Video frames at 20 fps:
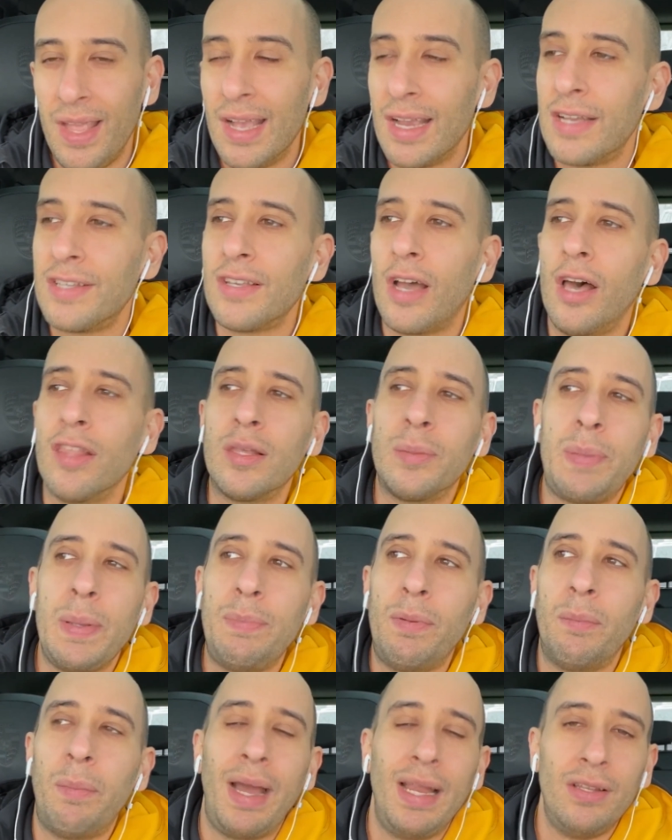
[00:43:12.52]
Because other
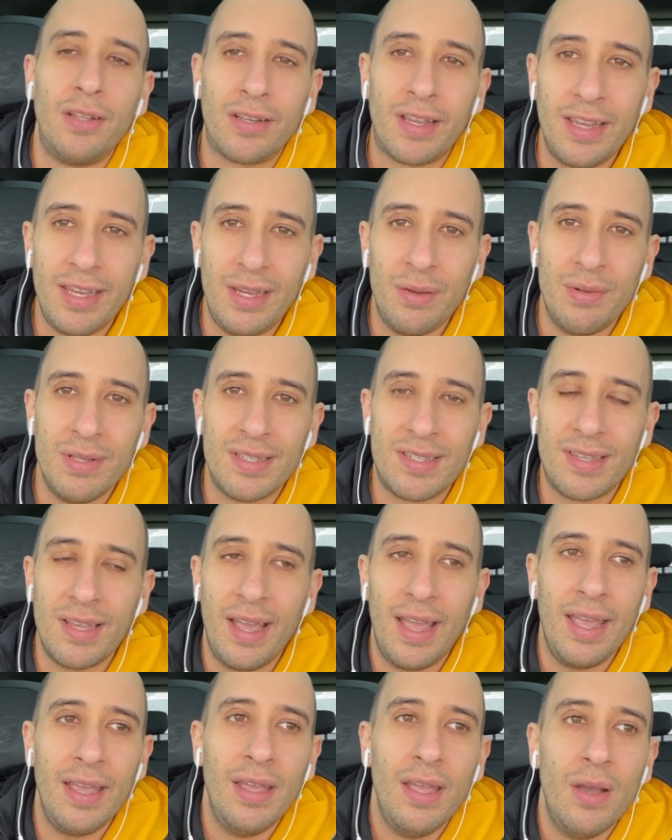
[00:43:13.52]
people might look at you and
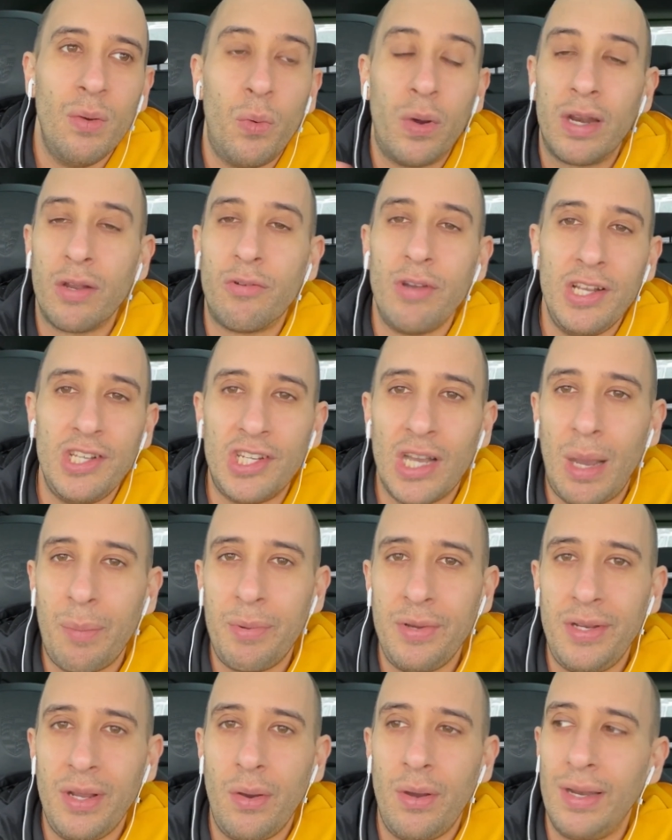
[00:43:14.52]
say, what a great
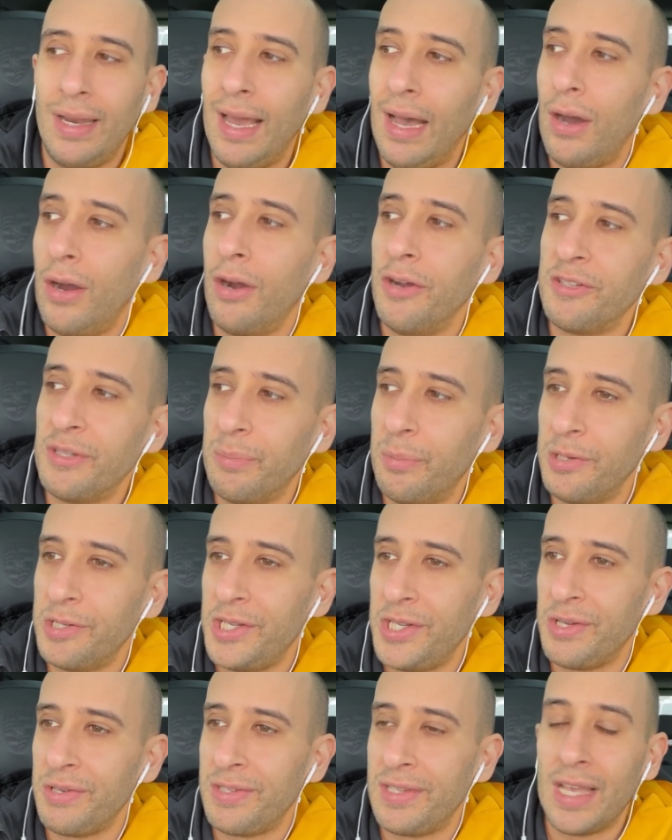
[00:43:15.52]
job you're doing, how hard you're
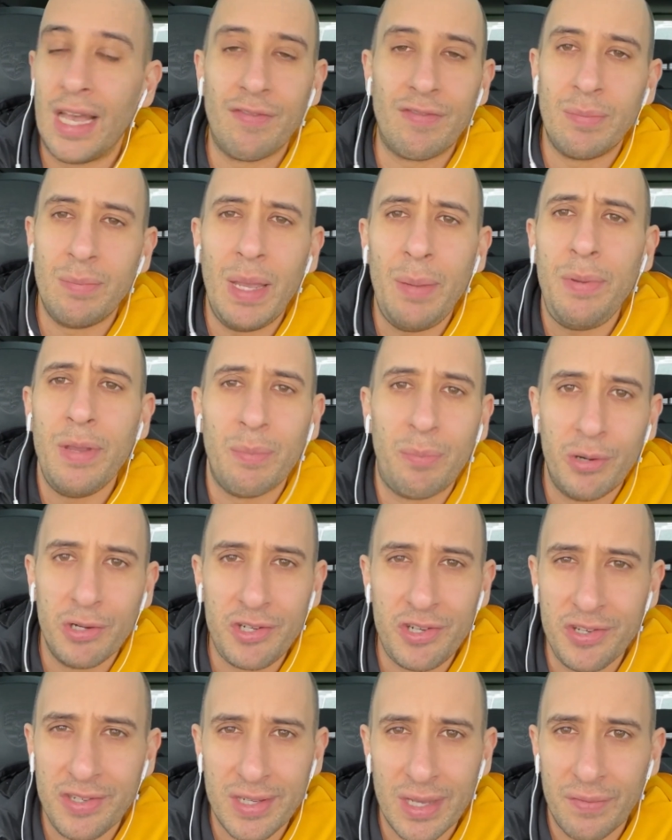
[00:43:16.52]
pushing yourself, and maybe you're
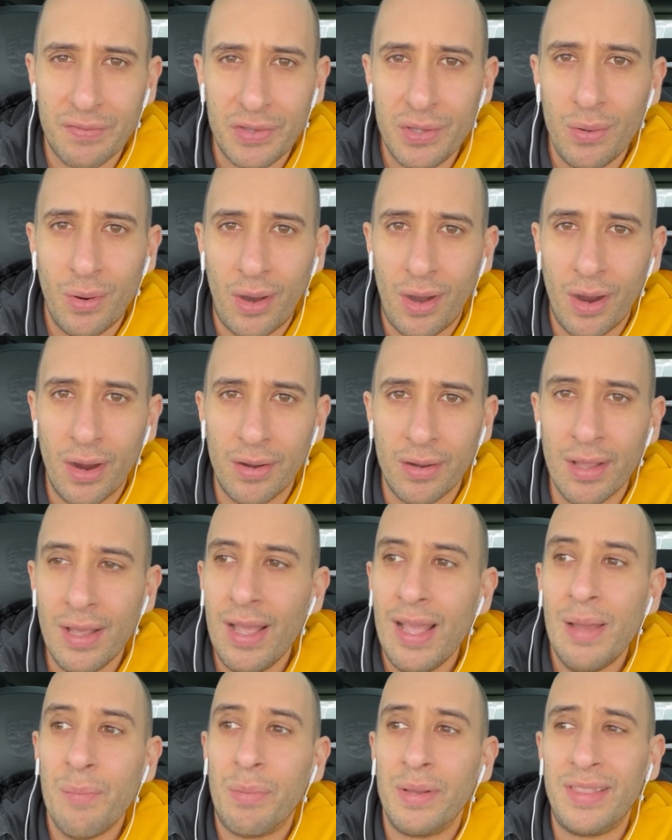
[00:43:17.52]
pushing yourself too hard,
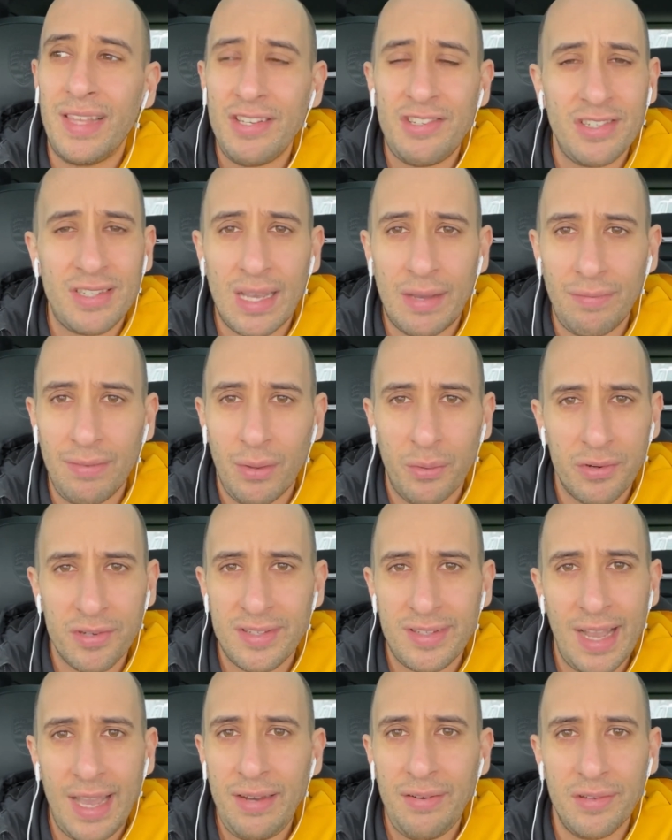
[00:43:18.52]
but they just have lower
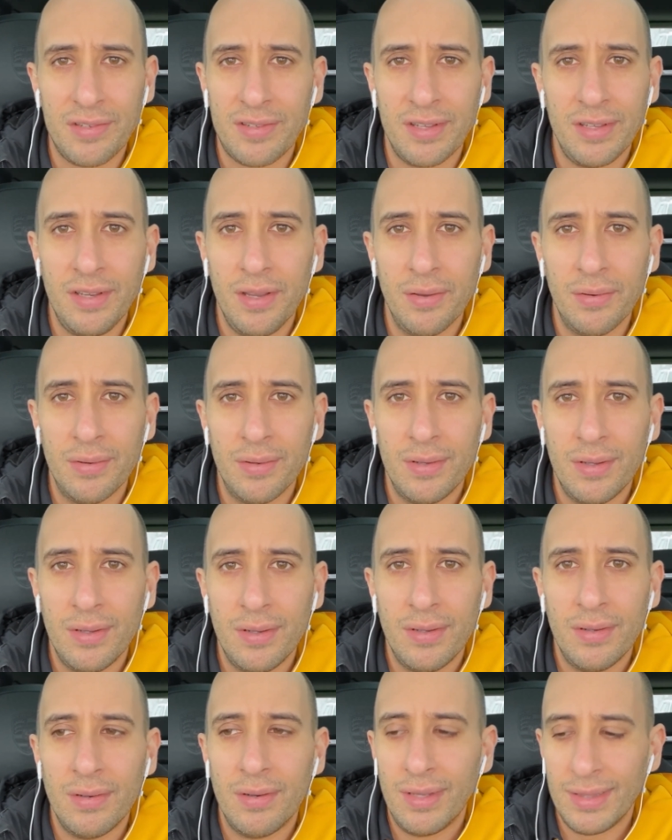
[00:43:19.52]
standards than you.
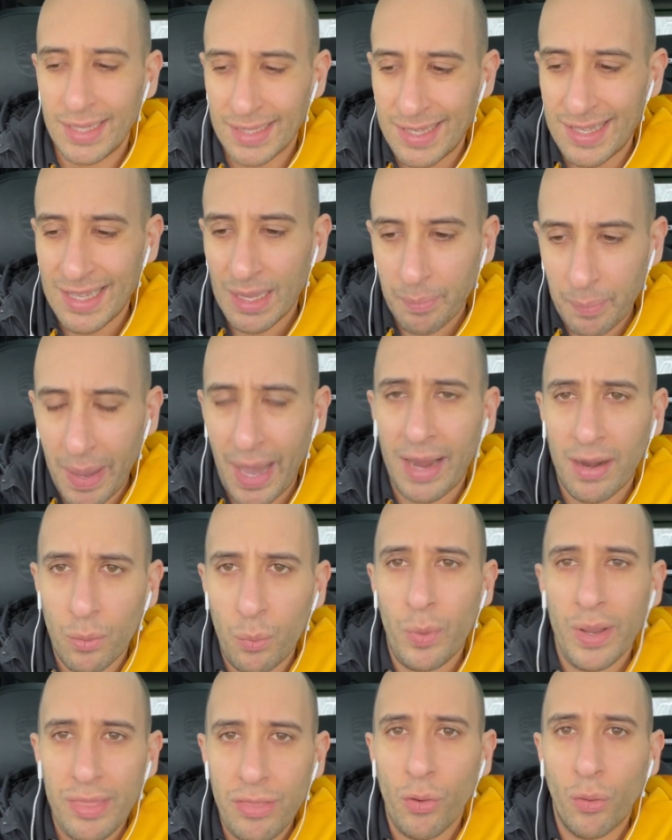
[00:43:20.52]
This is the
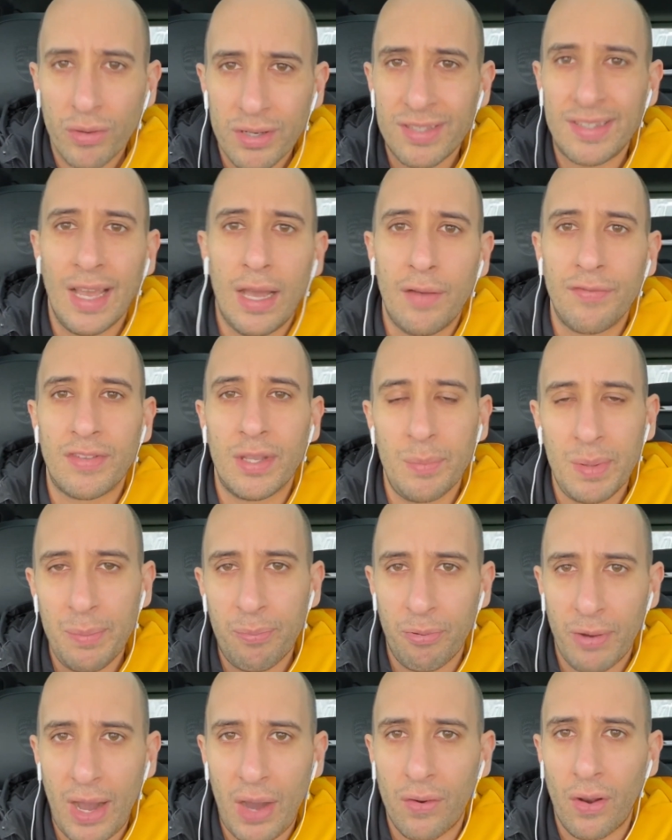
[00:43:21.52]
battle with yourself, to be
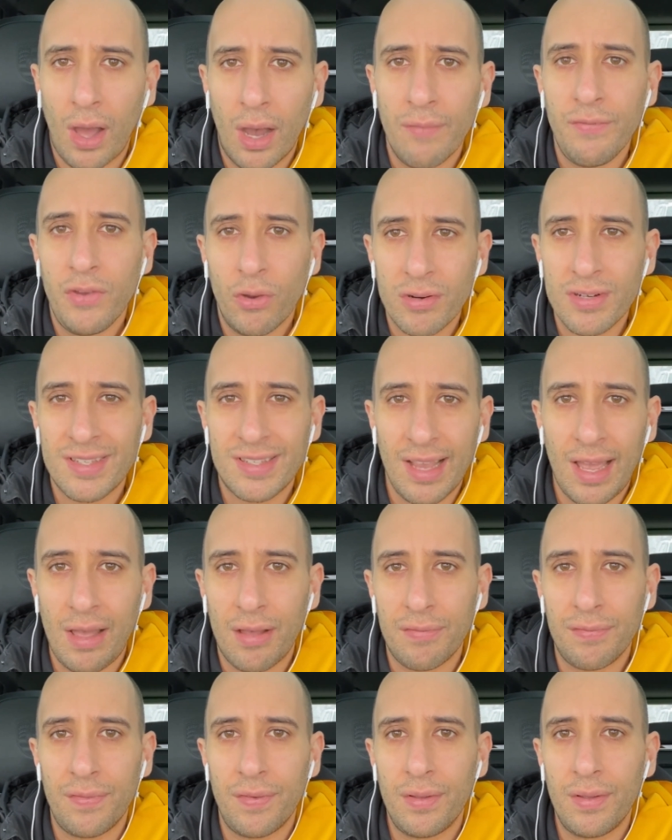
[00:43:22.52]
proud of
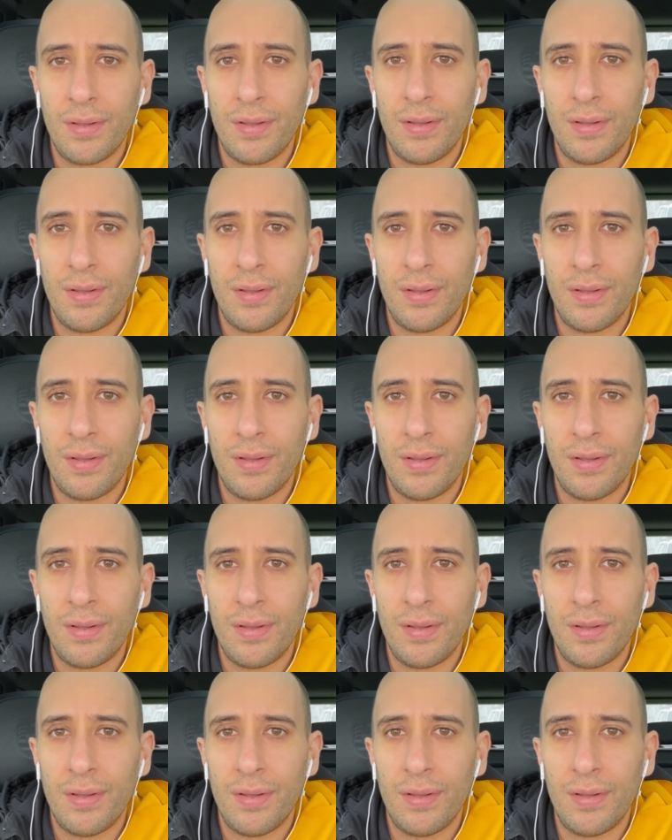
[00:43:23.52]
yourself.